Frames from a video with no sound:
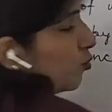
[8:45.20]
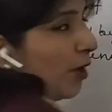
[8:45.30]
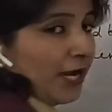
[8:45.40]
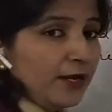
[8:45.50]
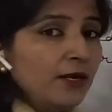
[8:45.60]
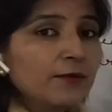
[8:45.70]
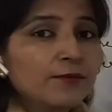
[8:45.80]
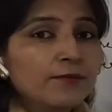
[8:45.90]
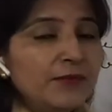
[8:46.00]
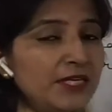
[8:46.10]
1
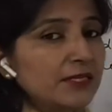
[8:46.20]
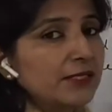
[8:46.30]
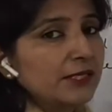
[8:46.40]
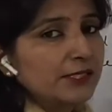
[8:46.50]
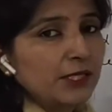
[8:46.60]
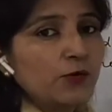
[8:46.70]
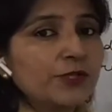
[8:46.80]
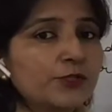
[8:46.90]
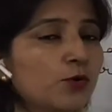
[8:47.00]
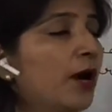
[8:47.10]
meters is equals
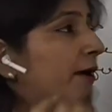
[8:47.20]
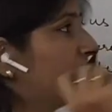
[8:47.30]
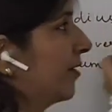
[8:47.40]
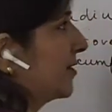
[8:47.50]
to 100